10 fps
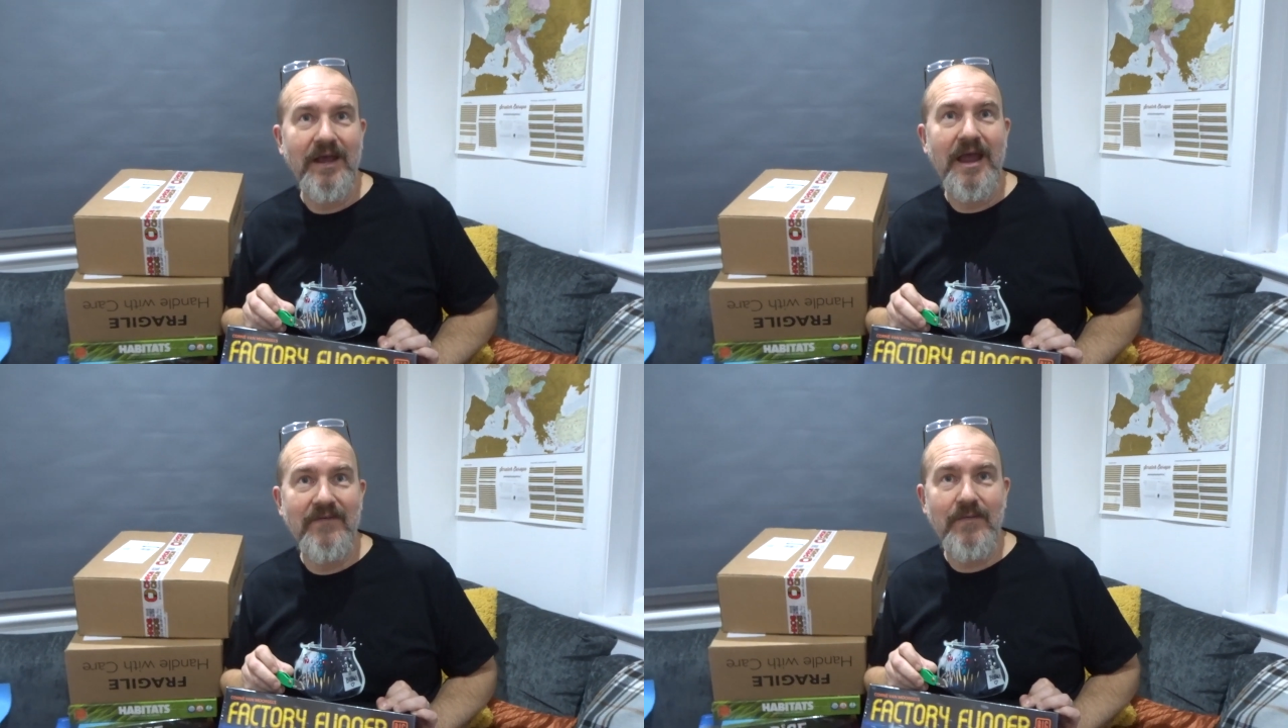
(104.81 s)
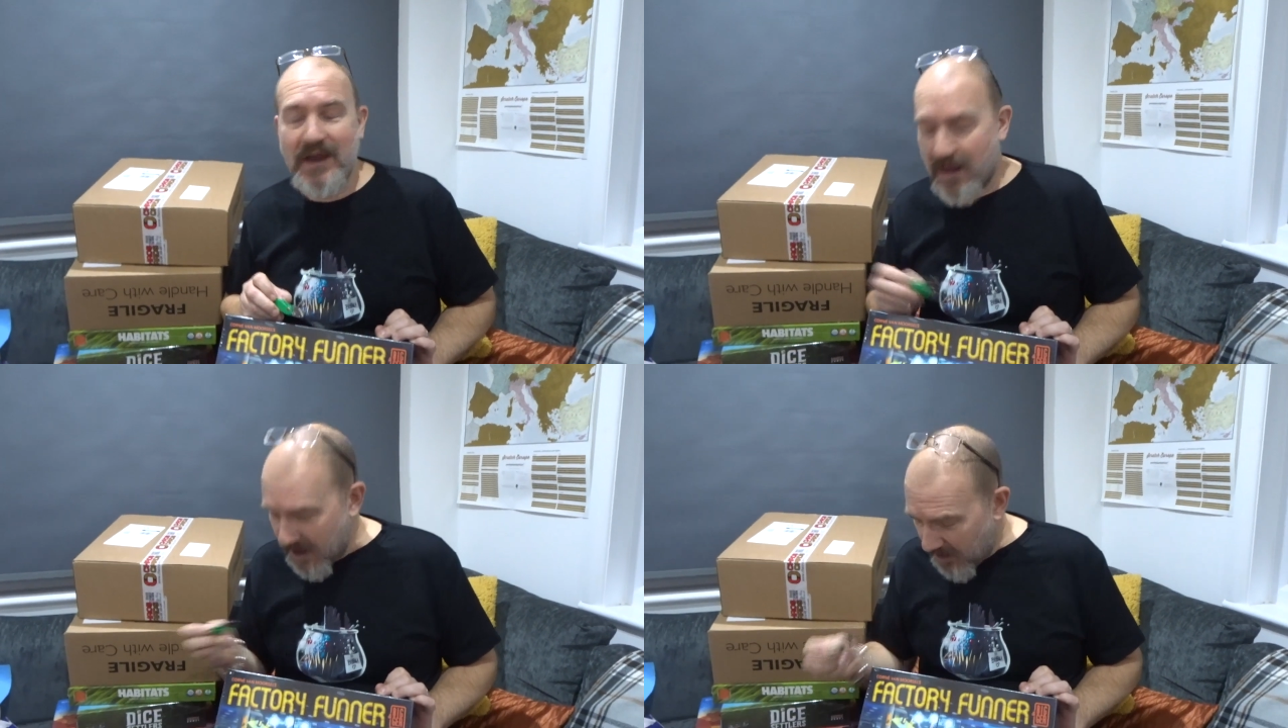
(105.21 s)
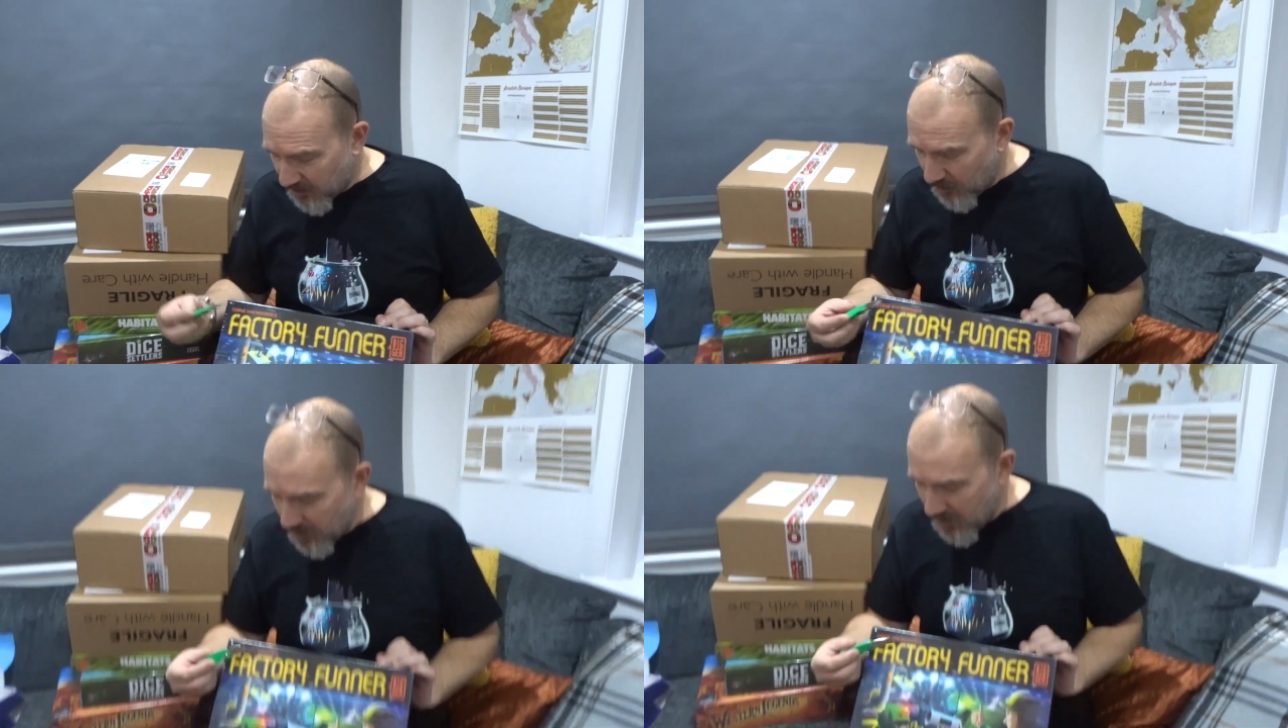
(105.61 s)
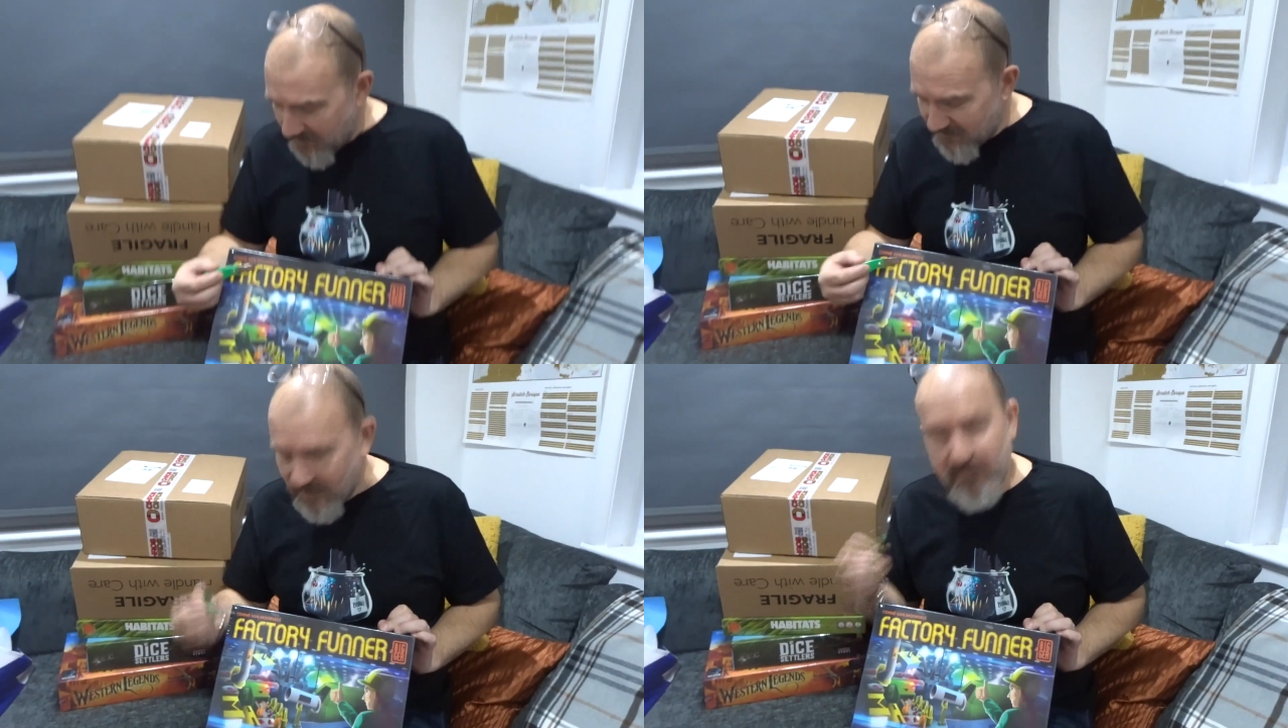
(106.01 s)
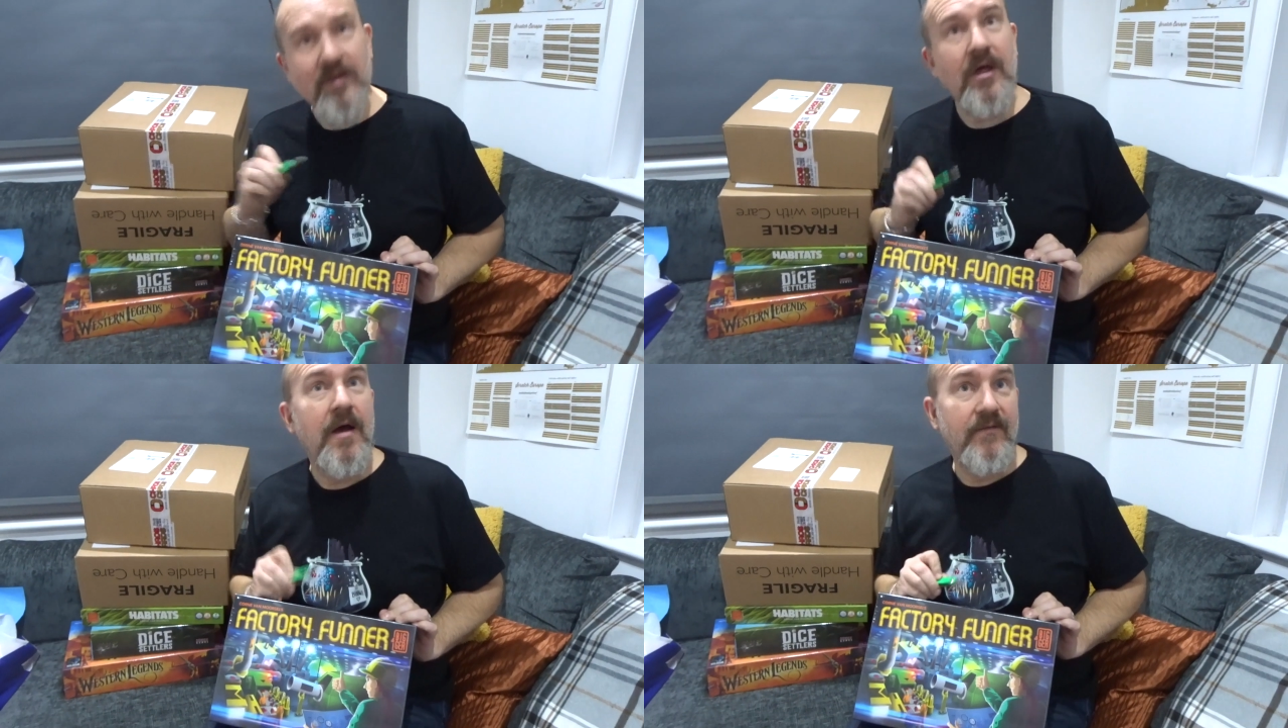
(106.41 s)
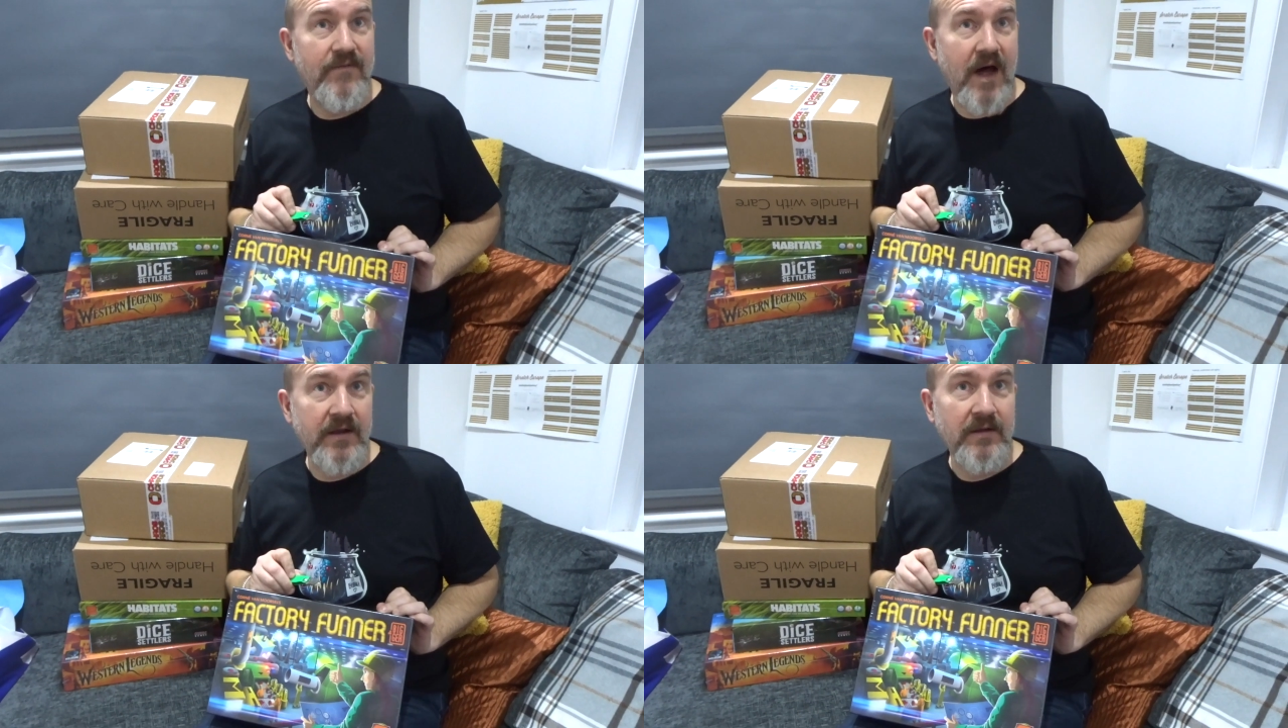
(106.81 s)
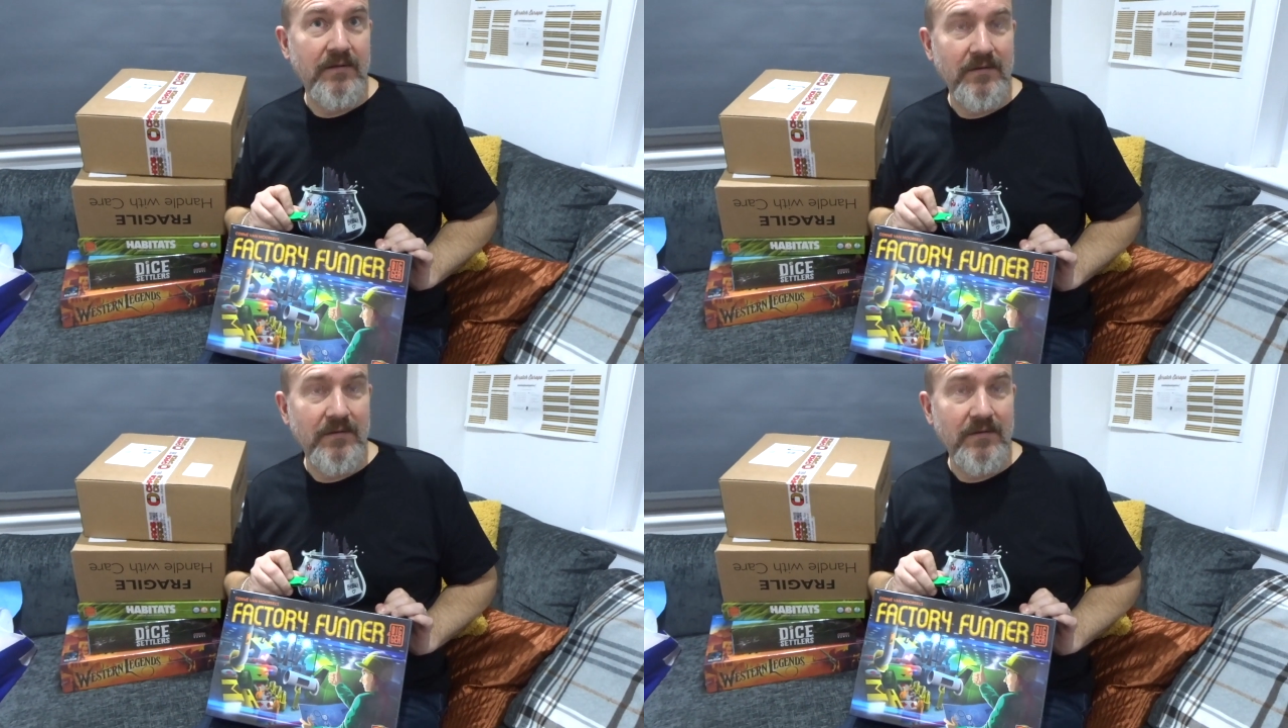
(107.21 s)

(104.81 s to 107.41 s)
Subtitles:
Even bigger. So factories, fun,